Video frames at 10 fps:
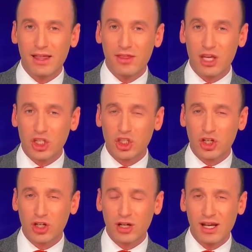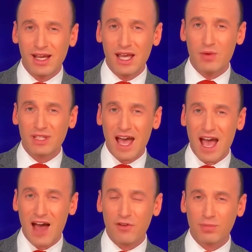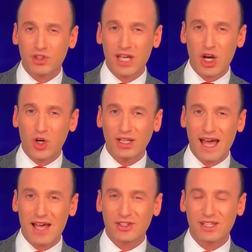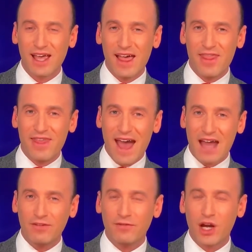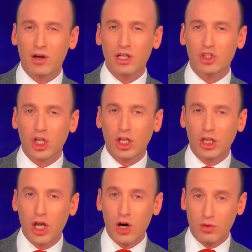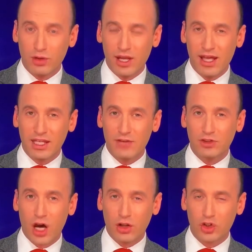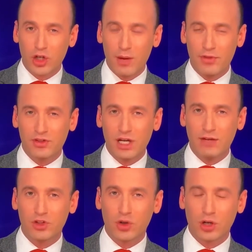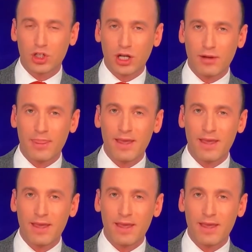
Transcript: This year, it was 0.5% or less. That variance alone gives Donald Trump the state of Georgia.